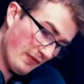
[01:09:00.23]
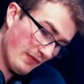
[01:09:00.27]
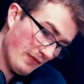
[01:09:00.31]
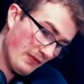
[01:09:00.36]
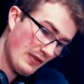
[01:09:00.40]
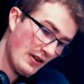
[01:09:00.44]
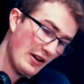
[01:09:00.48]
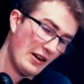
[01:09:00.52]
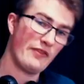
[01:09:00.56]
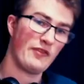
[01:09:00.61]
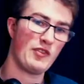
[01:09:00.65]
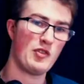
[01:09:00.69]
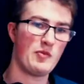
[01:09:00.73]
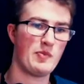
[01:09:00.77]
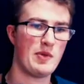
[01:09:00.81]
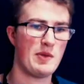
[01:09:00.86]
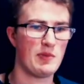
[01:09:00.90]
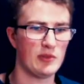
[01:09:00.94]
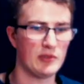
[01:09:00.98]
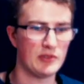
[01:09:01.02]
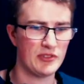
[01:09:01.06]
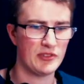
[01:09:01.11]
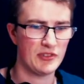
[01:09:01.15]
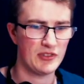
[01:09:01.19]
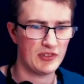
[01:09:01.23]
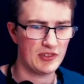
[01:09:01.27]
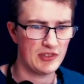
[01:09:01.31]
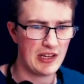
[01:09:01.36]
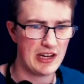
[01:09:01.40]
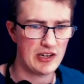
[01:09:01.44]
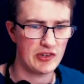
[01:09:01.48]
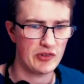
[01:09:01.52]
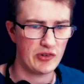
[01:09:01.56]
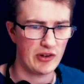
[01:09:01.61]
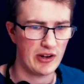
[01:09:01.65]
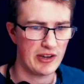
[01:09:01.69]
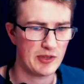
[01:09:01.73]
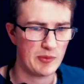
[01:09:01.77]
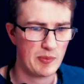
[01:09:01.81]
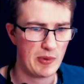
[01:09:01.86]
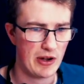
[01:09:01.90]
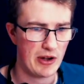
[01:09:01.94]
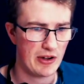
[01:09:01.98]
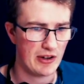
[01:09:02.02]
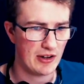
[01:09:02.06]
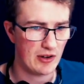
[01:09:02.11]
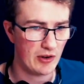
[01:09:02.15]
very few people stay transparent in